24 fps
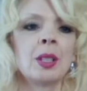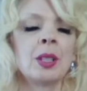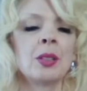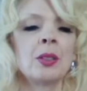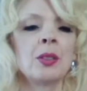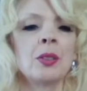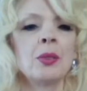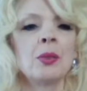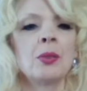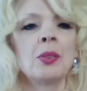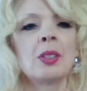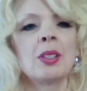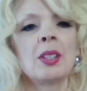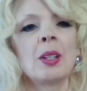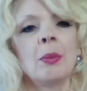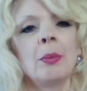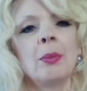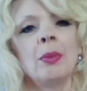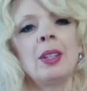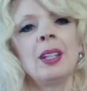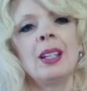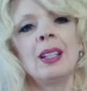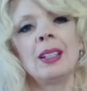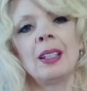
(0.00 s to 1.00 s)
to
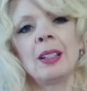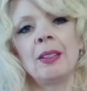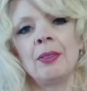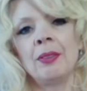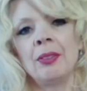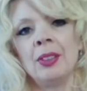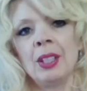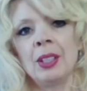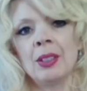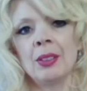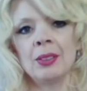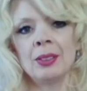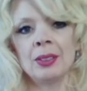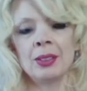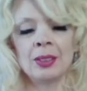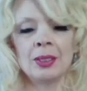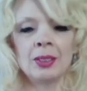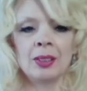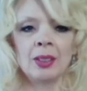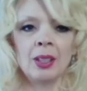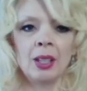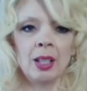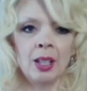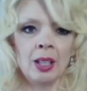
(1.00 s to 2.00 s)
something that
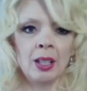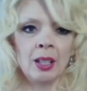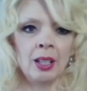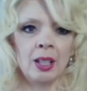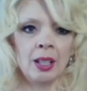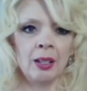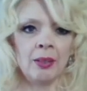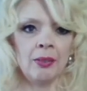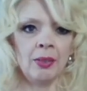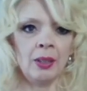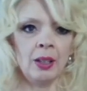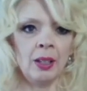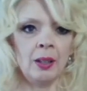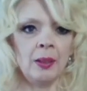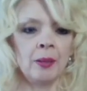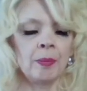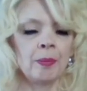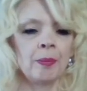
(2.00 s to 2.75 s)
feels unloving?